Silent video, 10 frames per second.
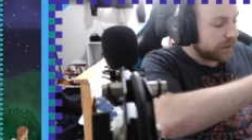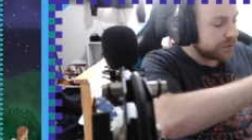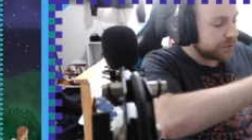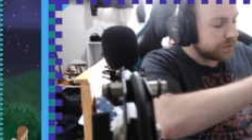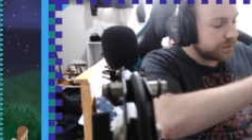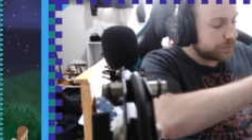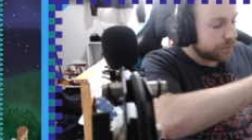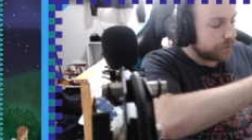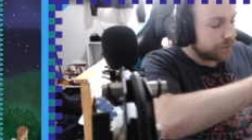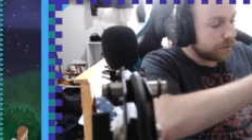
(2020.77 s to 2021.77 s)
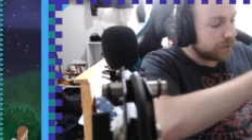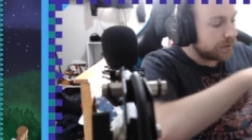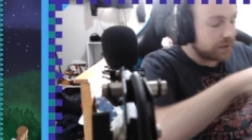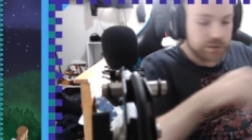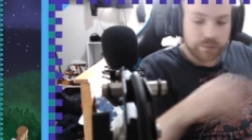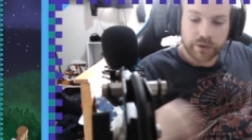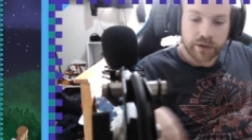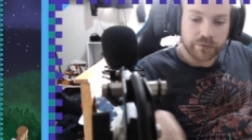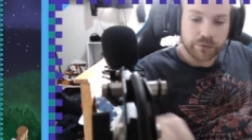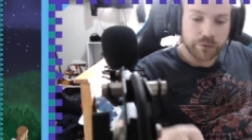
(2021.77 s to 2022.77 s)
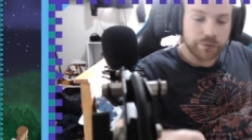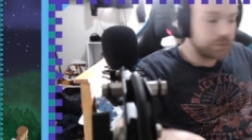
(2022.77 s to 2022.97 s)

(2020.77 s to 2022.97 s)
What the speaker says: actually still cook a lot, yes, but I haven't thought of